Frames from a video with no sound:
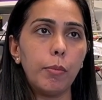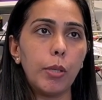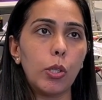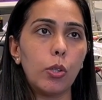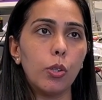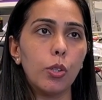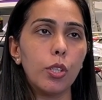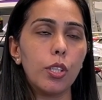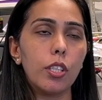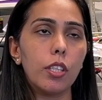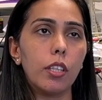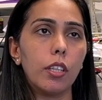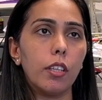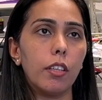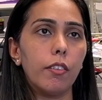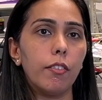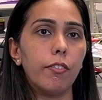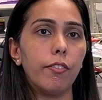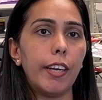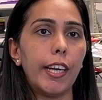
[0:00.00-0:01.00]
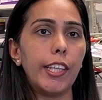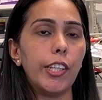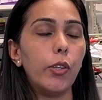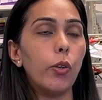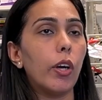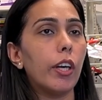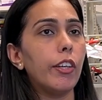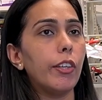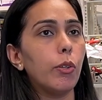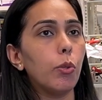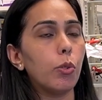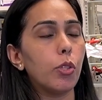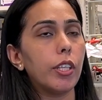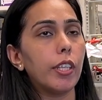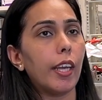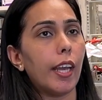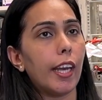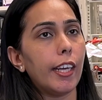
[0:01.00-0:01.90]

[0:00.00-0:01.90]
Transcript: because when you are using